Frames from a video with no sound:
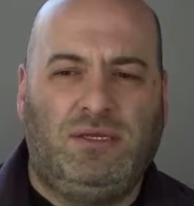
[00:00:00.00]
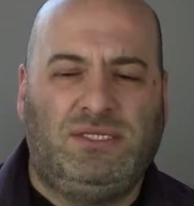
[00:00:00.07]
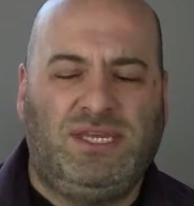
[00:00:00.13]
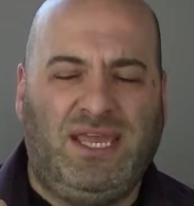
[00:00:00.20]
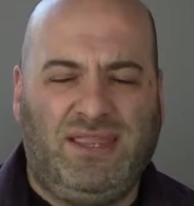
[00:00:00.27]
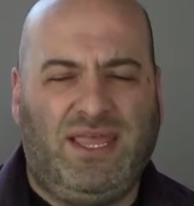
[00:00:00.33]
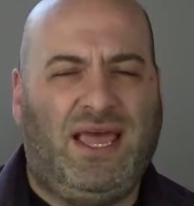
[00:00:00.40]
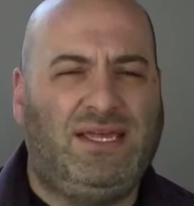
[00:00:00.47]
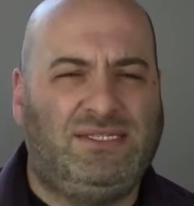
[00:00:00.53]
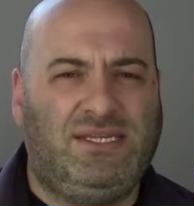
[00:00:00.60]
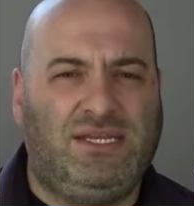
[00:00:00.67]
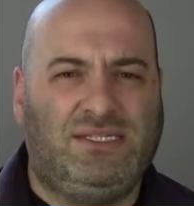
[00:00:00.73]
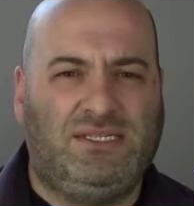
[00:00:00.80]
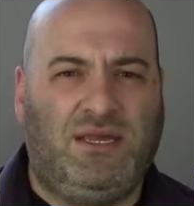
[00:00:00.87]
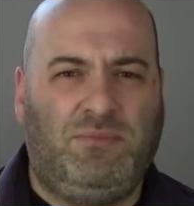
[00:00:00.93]
Take that as an
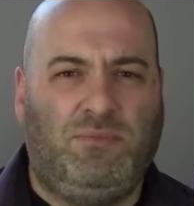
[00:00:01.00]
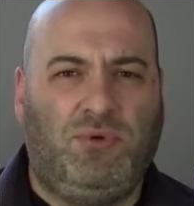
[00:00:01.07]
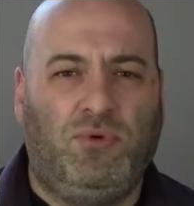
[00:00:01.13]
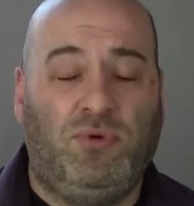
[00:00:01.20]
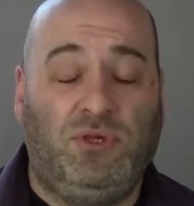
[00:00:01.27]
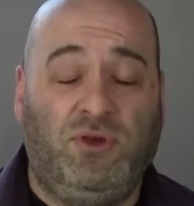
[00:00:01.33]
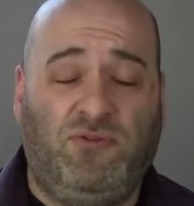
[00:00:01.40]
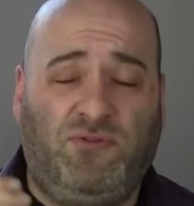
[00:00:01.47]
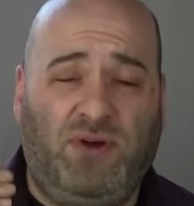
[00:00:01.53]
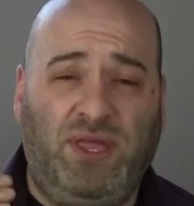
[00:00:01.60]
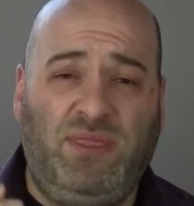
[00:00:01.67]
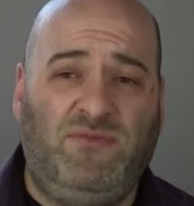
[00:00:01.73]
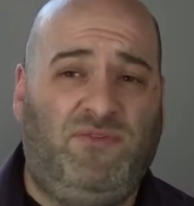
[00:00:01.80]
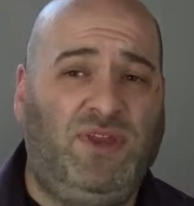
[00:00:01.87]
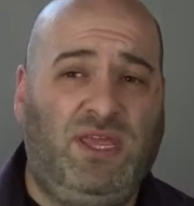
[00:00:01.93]
example. You'll
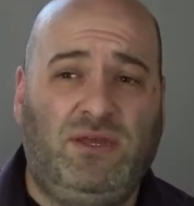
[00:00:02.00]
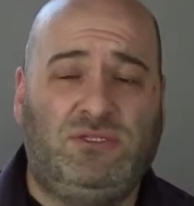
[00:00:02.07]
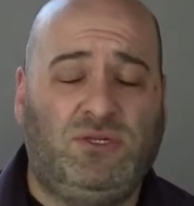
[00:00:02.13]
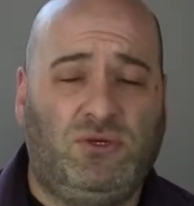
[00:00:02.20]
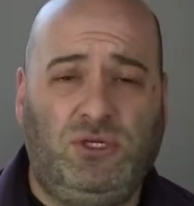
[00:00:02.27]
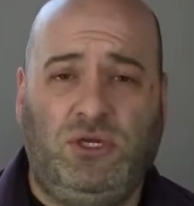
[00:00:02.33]
find the videos on